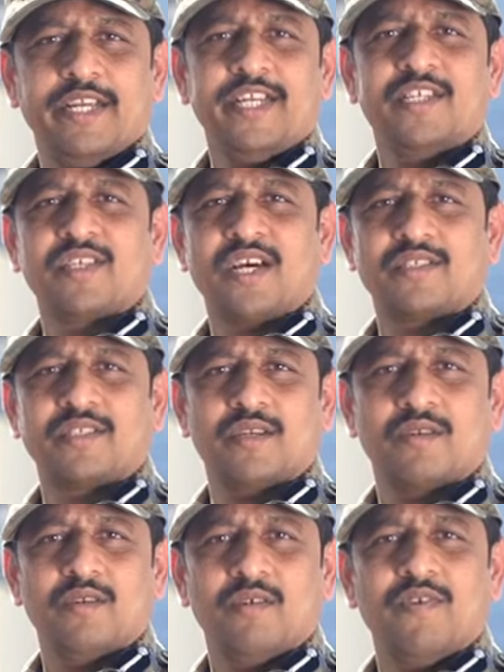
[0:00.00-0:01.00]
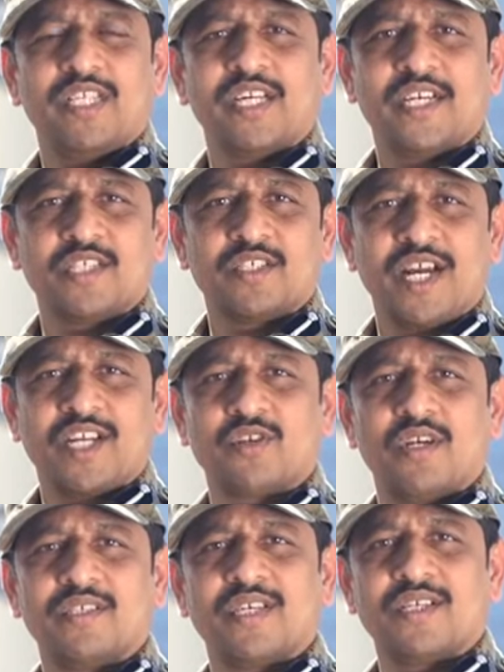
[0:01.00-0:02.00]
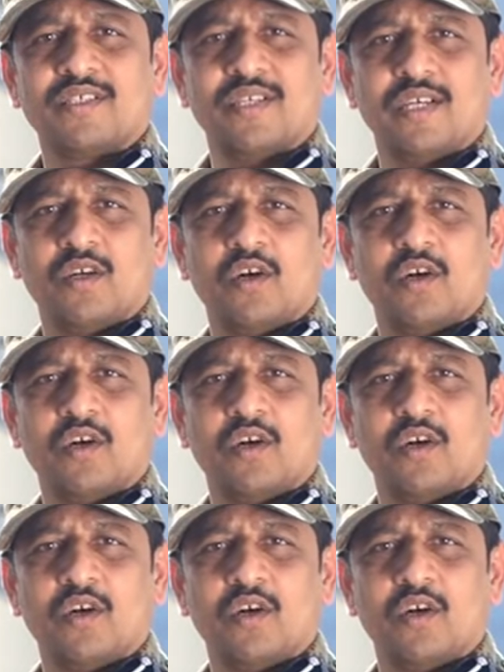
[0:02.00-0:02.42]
Any disaster, whether it is natural disaster